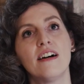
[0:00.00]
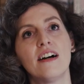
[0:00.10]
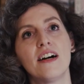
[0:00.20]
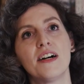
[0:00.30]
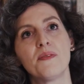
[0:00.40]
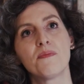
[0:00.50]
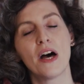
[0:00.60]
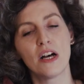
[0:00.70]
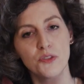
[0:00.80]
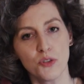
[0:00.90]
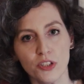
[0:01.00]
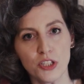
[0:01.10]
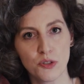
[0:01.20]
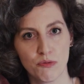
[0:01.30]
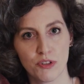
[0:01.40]

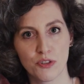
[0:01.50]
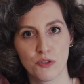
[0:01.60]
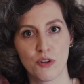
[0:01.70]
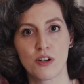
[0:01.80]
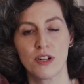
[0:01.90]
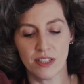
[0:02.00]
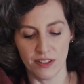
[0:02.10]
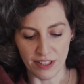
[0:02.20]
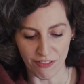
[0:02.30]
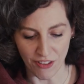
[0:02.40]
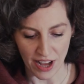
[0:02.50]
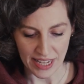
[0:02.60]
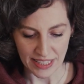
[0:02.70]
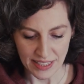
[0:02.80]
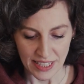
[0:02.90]
Anthony Storr
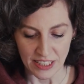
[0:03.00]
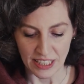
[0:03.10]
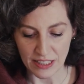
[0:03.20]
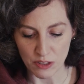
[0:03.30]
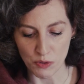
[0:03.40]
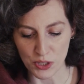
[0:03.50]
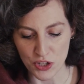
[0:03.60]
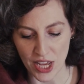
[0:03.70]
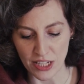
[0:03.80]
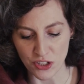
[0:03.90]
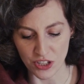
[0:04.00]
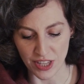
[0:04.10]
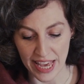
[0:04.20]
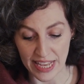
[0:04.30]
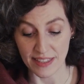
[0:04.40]
defines
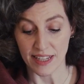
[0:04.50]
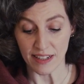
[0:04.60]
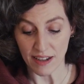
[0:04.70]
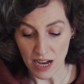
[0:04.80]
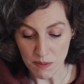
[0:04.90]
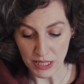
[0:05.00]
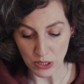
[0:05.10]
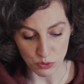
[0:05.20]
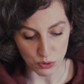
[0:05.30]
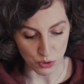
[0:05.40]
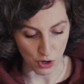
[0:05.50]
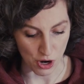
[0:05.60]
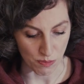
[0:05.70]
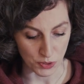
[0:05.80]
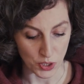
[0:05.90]
individuation as coming to
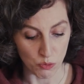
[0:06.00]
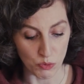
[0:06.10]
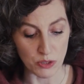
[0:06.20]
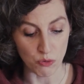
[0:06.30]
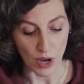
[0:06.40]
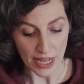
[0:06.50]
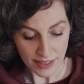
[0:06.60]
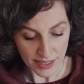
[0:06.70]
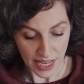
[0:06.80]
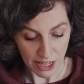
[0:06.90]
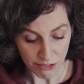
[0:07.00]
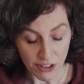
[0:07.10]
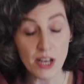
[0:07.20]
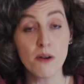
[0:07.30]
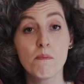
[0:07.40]
terms with
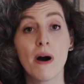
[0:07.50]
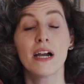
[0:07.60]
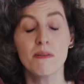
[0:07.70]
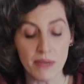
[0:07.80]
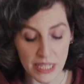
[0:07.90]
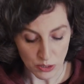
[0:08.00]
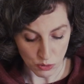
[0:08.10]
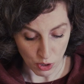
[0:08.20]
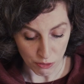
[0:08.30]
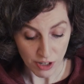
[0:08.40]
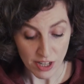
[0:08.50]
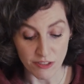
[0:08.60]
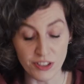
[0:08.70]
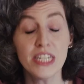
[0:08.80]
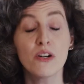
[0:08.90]
oneself by means of
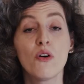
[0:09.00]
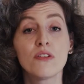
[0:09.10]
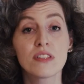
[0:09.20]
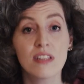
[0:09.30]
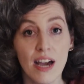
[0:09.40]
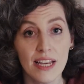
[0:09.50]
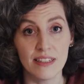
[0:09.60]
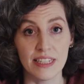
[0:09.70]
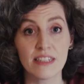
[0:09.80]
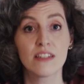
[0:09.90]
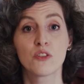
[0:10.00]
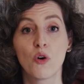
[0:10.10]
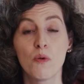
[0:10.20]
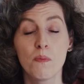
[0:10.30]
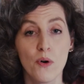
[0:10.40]
reconciling
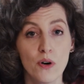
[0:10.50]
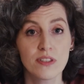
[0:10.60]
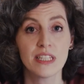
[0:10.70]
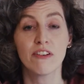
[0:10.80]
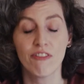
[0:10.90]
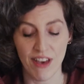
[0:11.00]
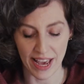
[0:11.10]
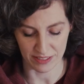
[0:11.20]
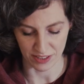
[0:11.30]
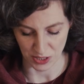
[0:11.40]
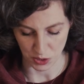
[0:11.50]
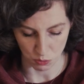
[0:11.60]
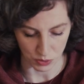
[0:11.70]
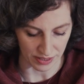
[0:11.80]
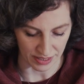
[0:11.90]
the opposing
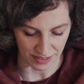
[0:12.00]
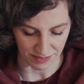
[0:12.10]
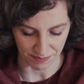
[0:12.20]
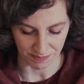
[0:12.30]
factors within.